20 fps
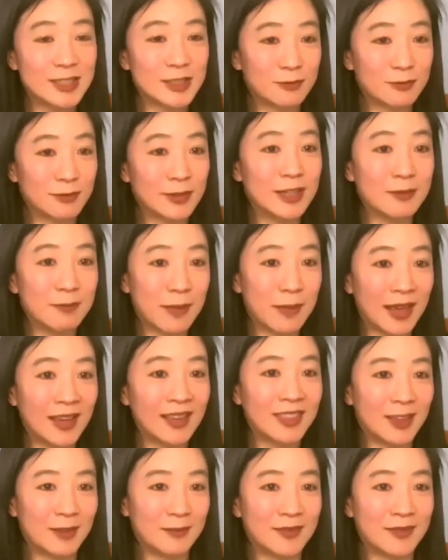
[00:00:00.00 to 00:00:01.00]
to
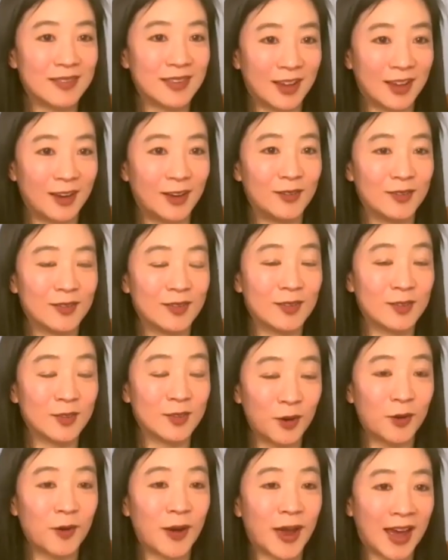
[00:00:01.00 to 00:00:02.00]
remake themselves
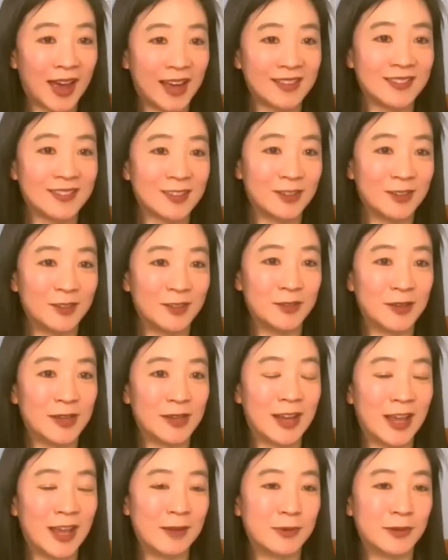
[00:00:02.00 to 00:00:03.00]
so as to
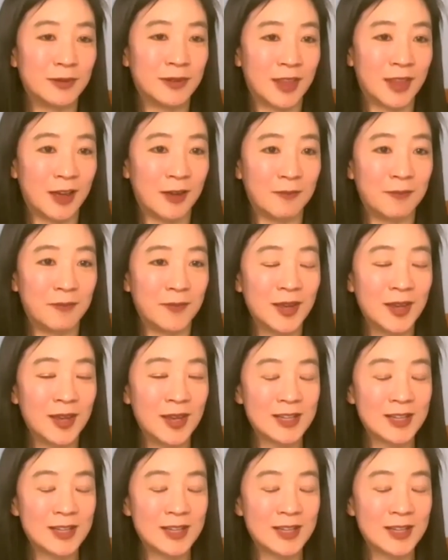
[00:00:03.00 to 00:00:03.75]
enable them